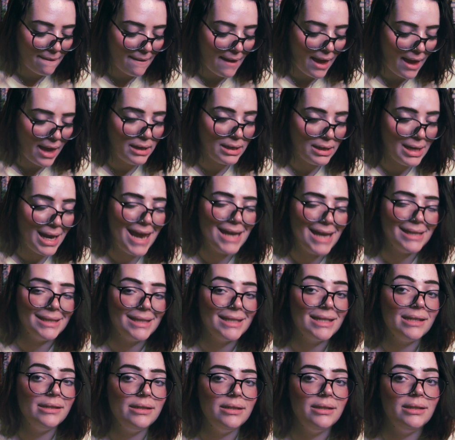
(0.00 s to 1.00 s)

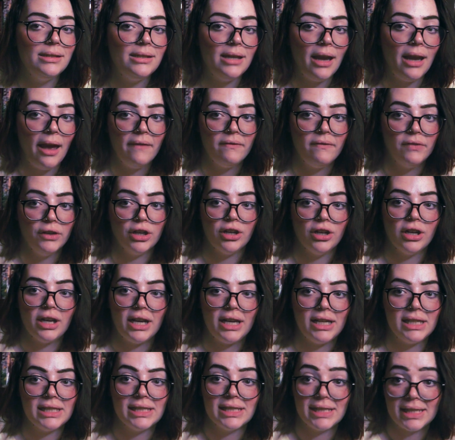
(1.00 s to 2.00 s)
has never
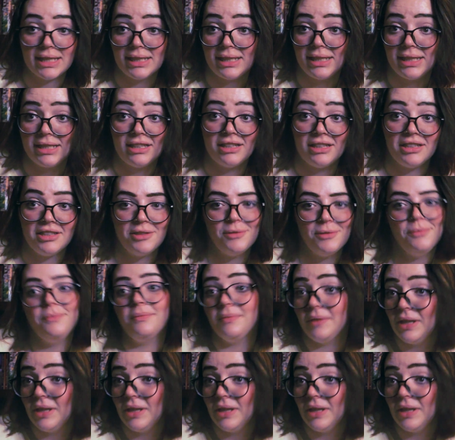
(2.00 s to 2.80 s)
existed,